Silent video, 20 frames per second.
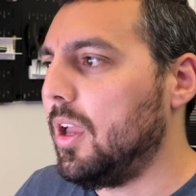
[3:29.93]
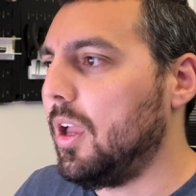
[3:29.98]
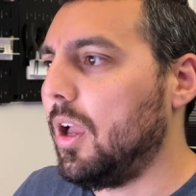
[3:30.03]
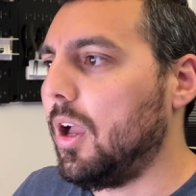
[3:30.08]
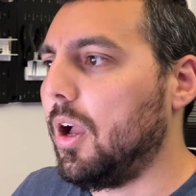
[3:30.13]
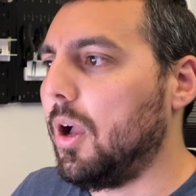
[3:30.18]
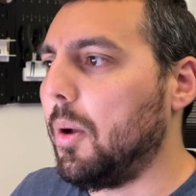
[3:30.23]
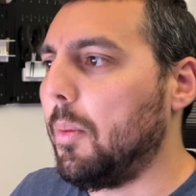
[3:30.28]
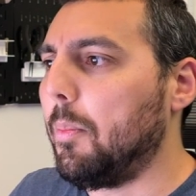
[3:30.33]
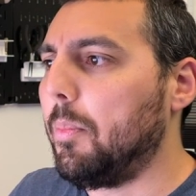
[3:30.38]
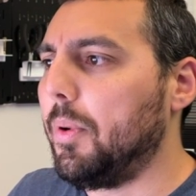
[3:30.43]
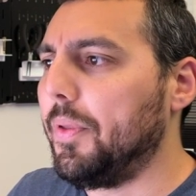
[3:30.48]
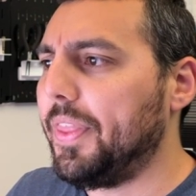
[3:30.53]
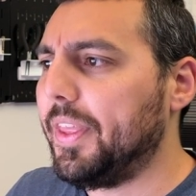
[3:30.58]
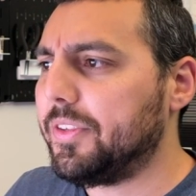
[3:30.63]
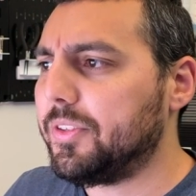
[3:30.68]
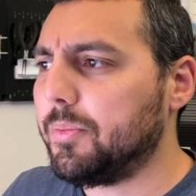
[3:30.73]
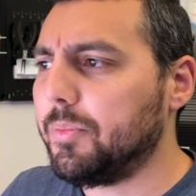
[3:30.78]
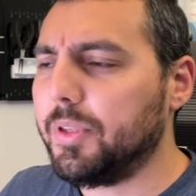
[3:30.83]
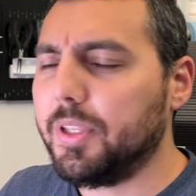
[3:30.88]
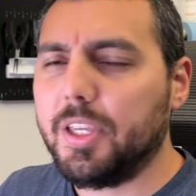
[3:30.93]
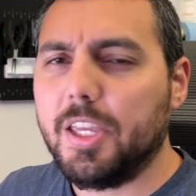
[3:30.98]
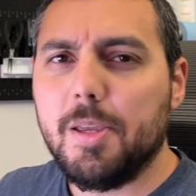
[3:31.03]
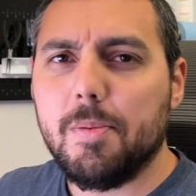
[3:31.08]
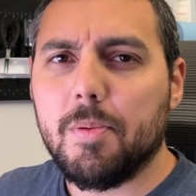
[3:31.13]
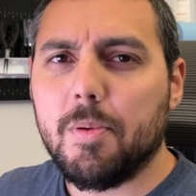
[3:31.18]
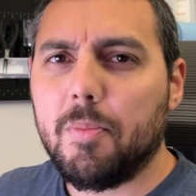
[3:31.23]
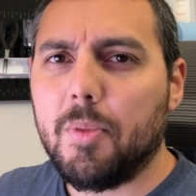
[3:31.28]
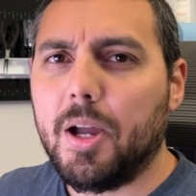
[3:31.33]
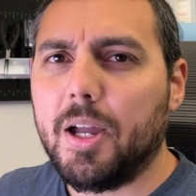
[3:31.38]
um, but that's something to
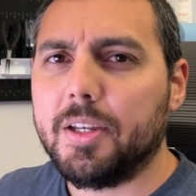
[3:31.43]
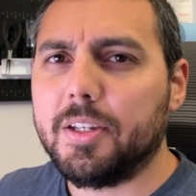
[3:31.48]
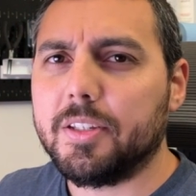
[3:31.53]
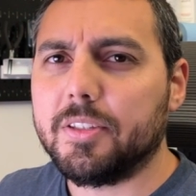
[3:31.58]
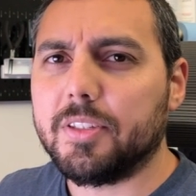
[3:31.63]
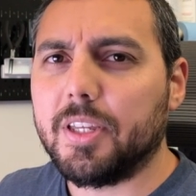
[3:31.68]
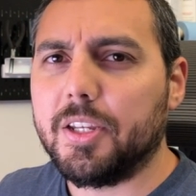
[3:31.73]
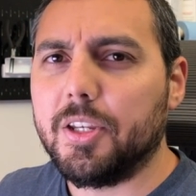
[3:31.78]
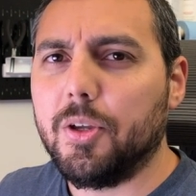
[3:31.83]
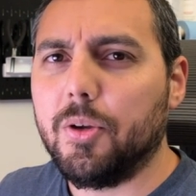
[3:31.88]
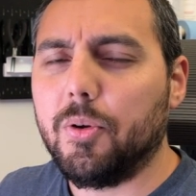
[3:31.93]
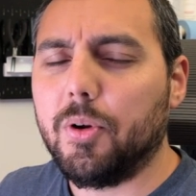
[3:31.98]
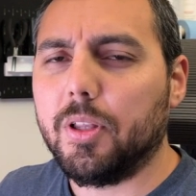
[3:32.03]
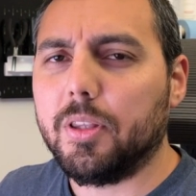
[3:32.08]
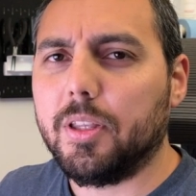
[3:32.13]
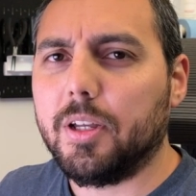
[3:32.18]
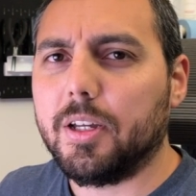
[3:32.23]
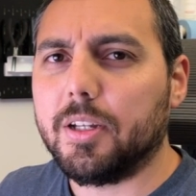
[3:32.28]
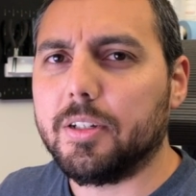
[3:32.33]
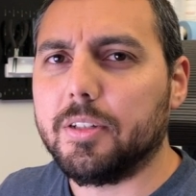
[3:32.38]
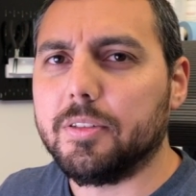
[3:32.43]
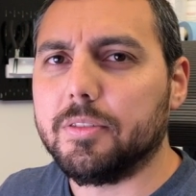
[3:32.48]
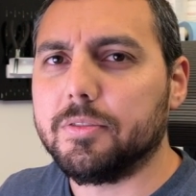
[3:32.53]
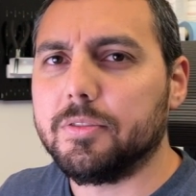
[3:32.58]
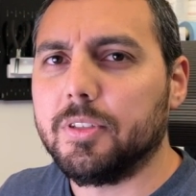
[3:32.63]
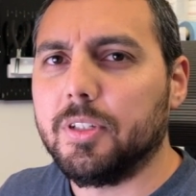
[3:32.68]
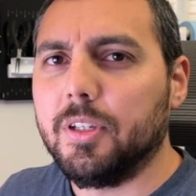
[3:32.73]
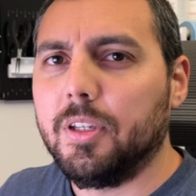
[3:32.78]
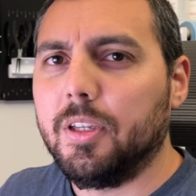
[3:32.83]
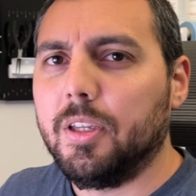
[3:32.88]
keep in mind because I know a lot
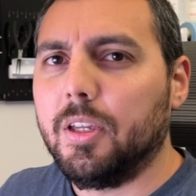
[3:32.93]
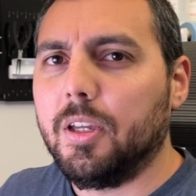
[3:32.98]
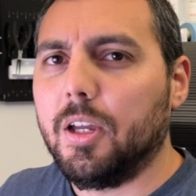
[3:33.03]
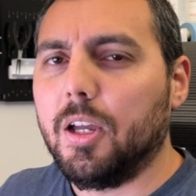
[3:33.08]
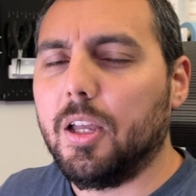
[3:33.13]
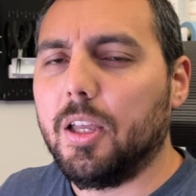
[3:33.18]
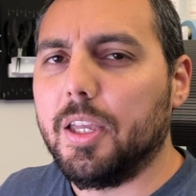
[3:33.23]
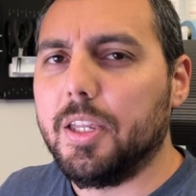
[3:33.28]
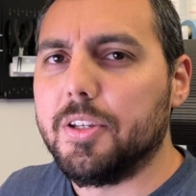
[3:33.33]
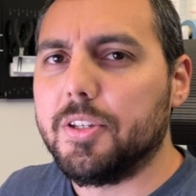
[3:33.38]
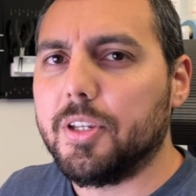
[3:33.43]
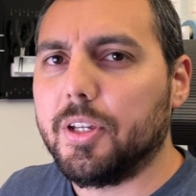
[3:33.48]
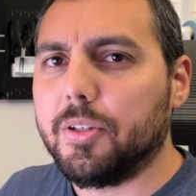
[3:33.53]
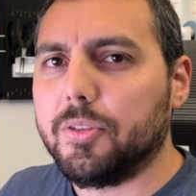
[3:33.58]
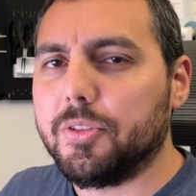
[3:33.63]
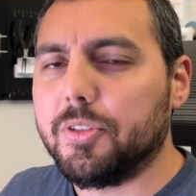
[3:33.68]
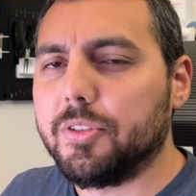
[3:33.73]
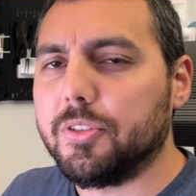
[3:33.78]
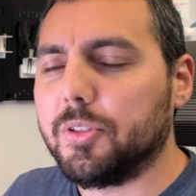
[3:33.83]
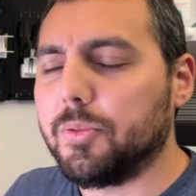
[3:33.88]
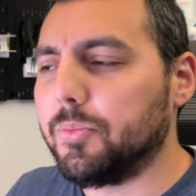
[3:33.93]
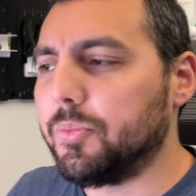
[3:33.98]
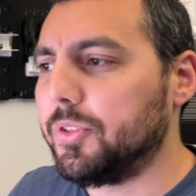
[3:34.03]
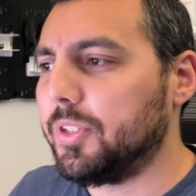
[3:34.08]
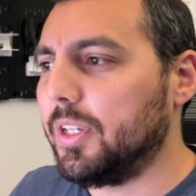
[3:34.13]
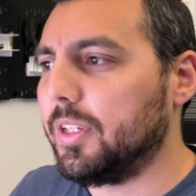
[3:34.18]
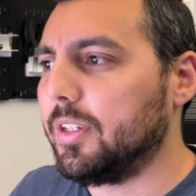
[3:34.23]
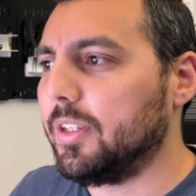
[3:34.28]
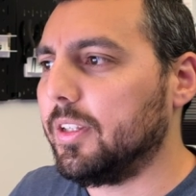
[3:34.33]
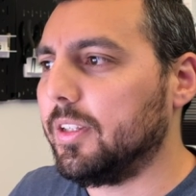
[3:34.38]
of uh, Intel systems
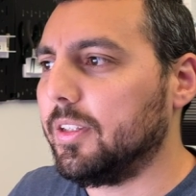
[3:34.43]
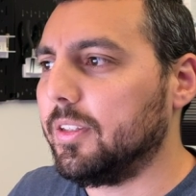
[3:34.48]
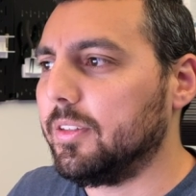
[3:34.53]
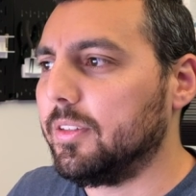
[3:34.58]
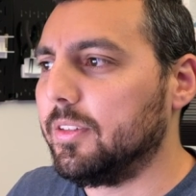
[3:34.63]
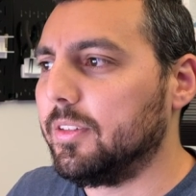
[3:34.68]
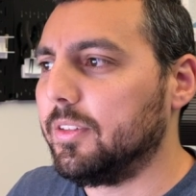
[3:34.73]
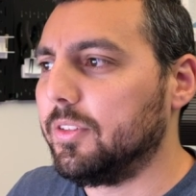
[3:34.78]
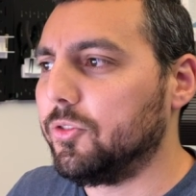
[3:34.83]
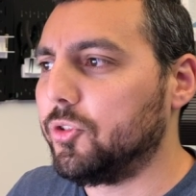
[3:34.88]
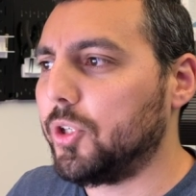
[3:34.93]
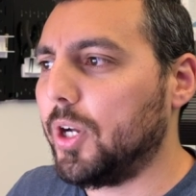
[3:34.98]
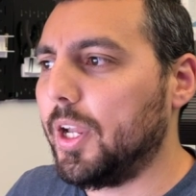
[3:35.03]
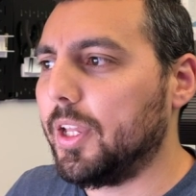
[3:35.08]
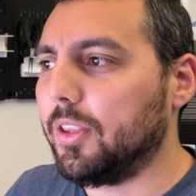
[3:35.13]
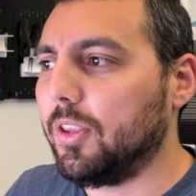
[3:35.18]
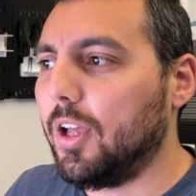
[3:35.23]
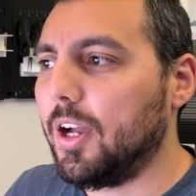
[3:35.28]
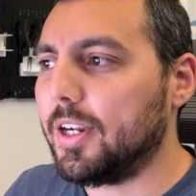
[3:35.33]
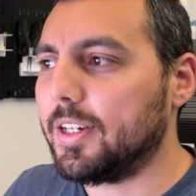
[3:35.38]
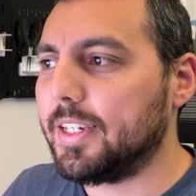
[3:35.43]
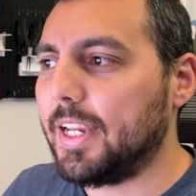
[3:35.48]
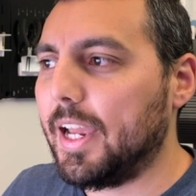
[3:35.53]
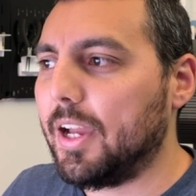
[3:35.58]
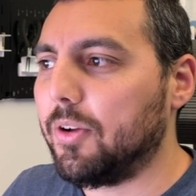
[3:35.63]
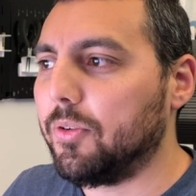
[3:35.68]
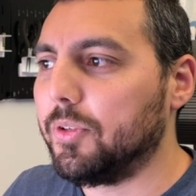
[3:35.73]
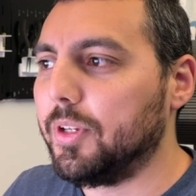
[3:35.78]
tend to try and lock down